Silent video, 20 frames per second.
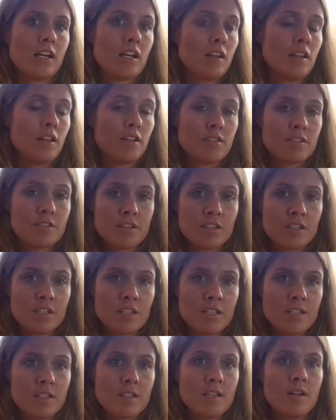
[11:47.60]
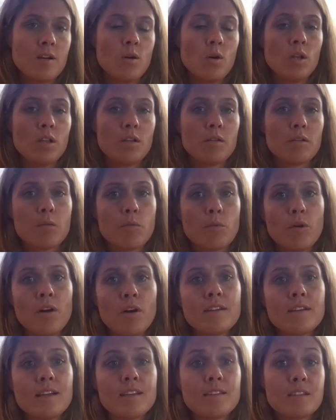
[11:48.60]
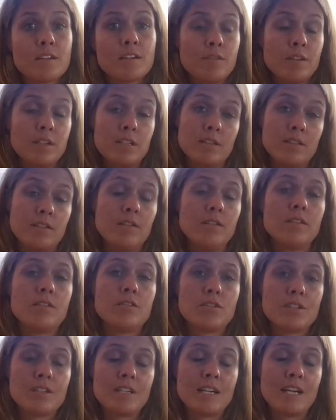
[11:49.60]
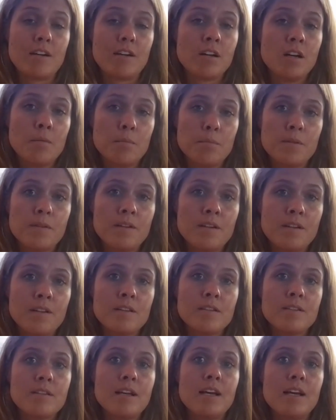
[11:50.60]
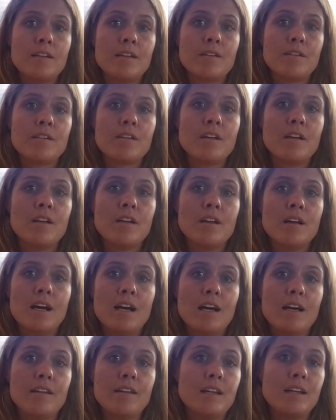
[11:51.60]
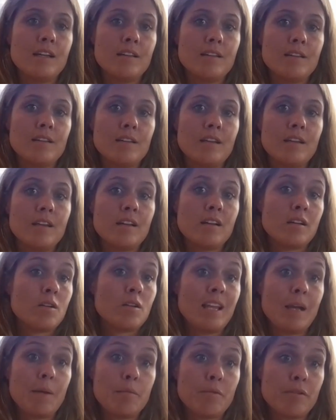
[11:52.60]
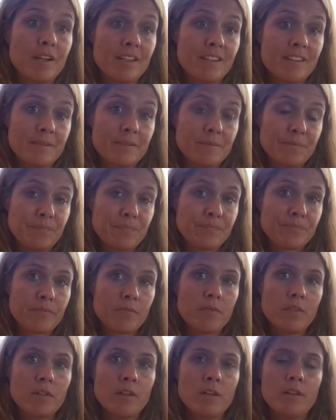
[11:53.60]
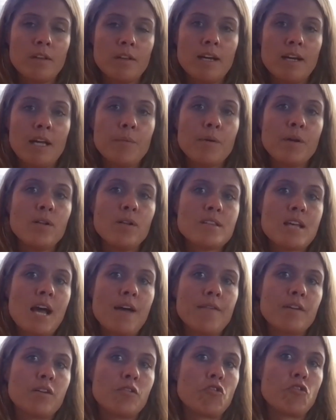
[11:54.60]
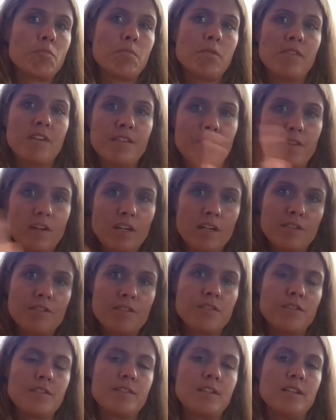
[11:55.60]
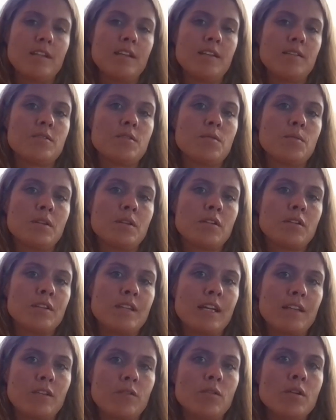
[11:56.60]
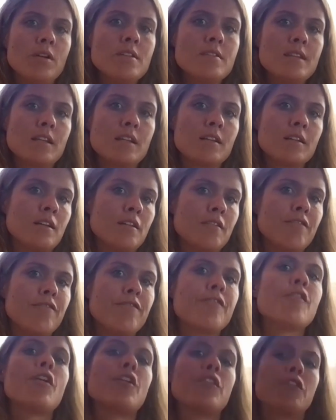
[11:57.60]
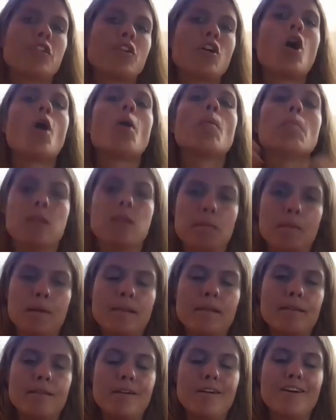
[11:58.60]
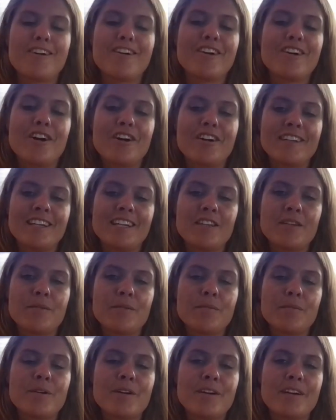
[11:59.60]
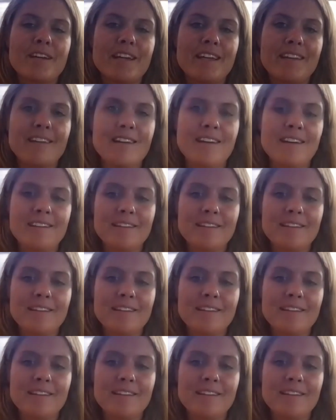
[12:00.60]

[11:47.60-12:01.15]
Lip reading: clusters all over the world is critical to share competence and collaborate. And we also have a group of advisors and someone connected to us that kind of further complement our network and